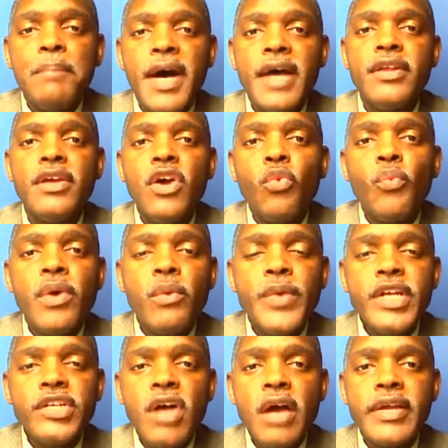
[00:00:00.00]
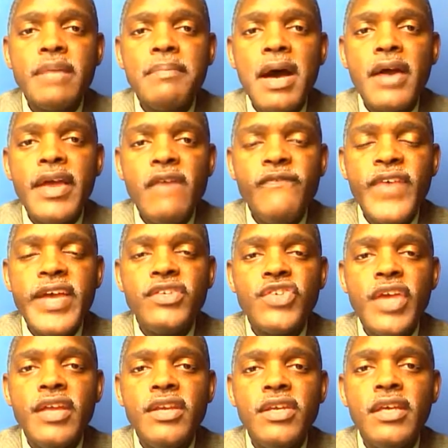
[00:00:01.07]
But when we're talking about
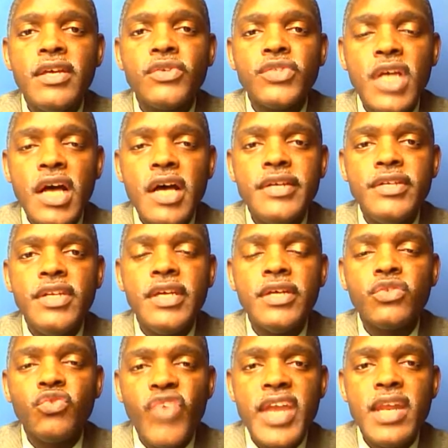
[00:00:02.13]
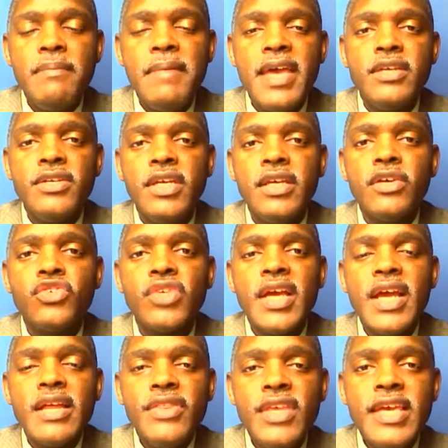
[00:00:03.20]
FHA deals, HUD deals, Fannie Mae deals,
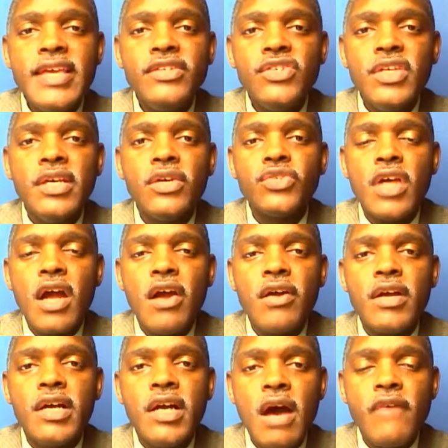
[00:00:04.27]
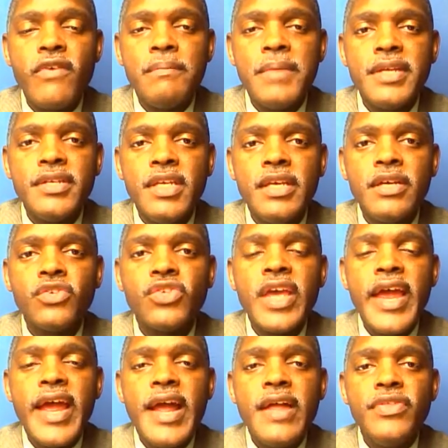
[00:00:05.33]
these deals are government deals,
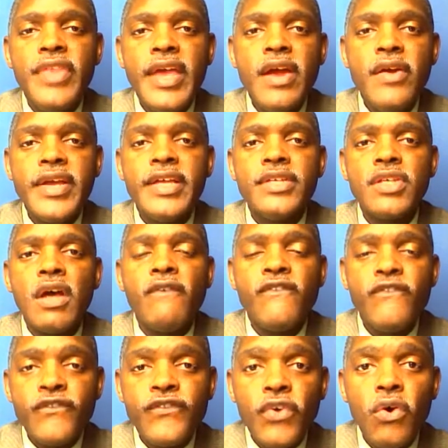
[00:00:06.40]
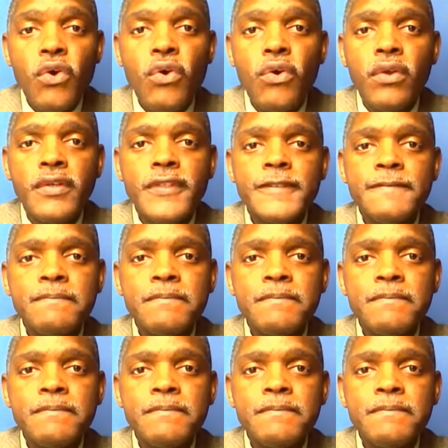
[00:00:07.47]
and there is a full